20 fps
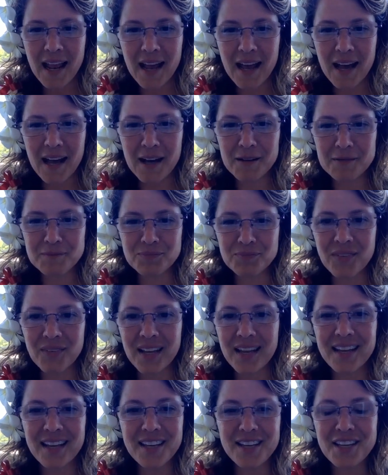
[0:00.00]

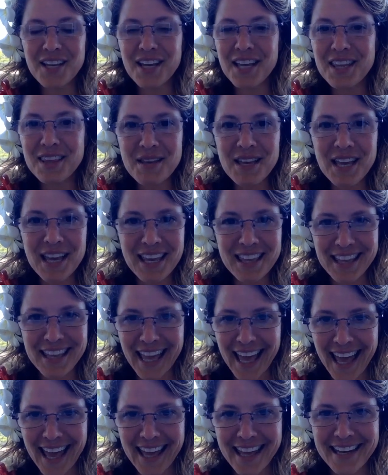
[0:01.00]
In the
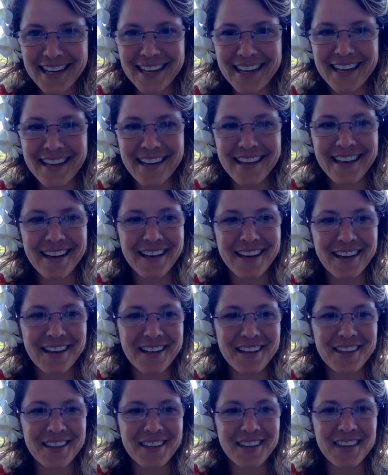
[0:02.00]
end,
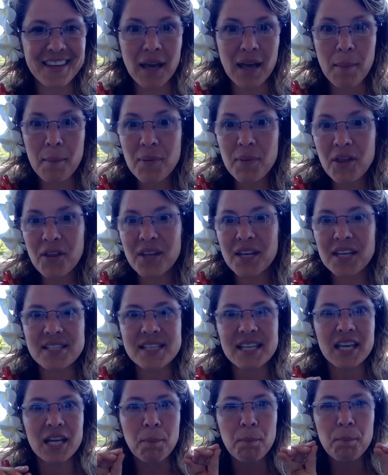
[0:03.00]
the ability to
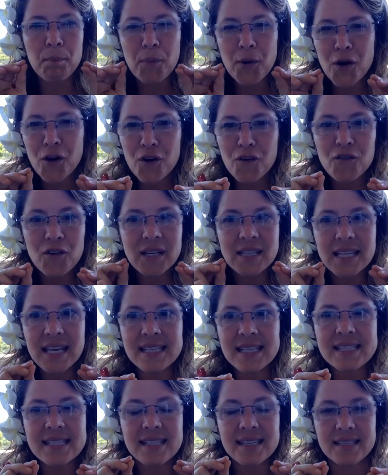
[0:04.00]
get a perfect
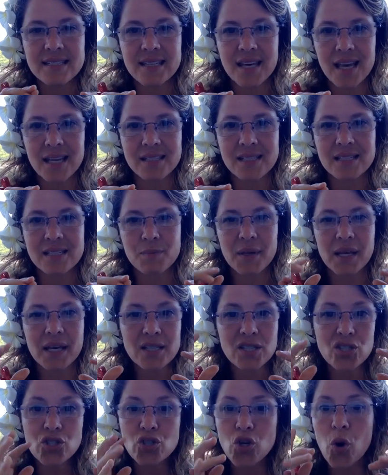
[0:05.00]
insulin test is
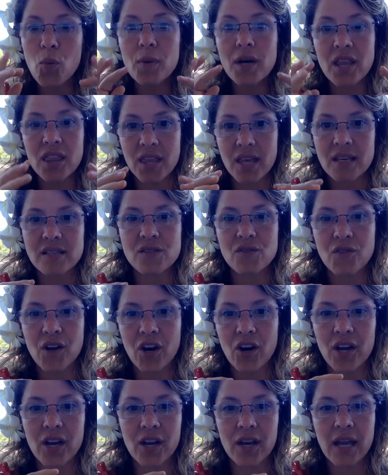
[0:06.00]
because so many things
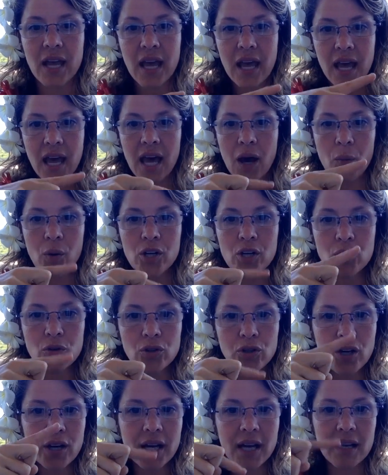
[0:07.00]
vary. And when you
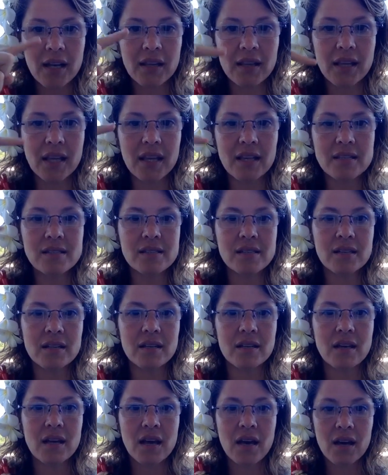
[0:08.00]
look at the
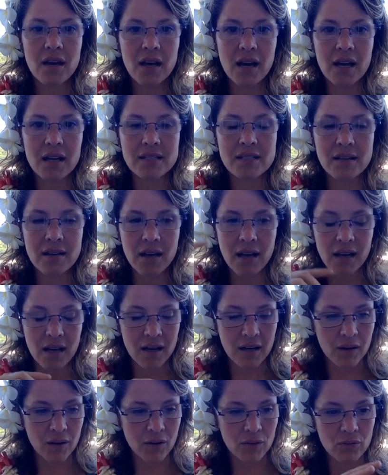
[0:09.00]
insulin,
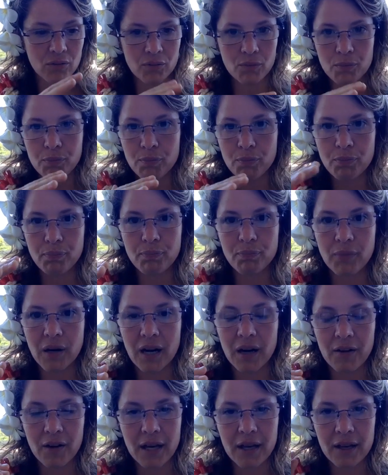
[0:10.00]

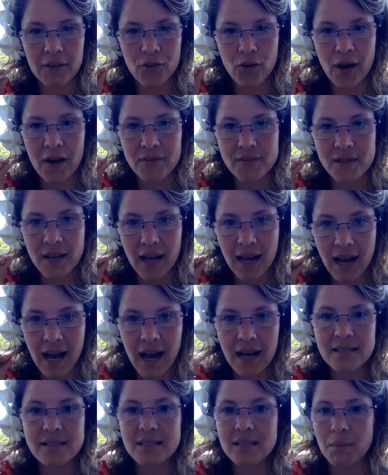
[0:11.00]
if you have
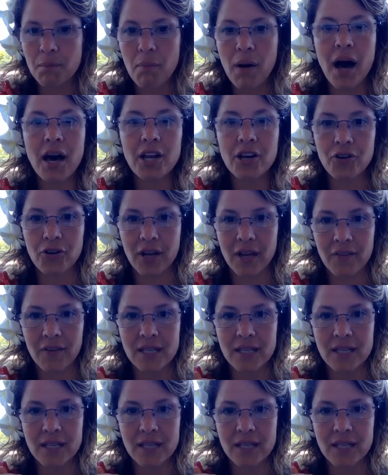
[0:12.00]
constant monitoring of